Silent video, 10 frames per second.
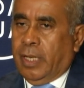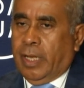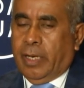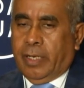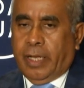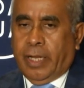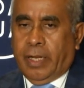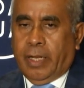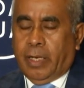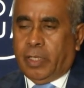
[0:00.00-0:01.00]
And then
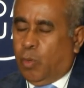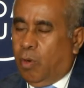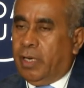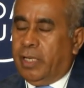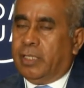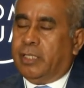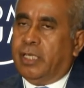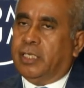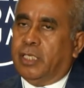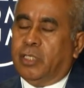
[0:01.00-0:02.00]
uh, the only
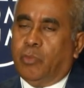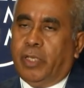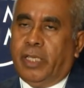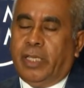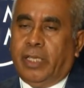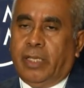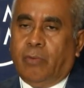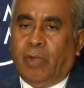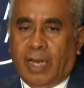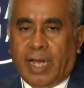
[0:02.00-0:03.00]
thing that we
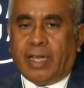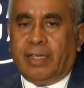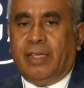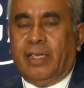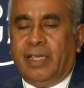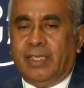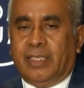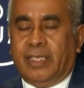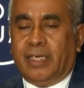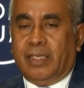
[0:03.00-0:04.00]
we lack is
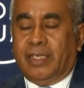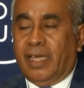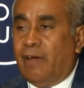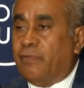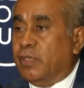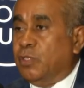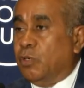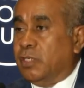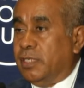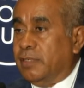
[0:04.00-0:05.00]
the the enough
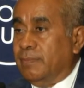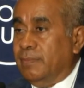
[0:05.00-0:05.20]
resources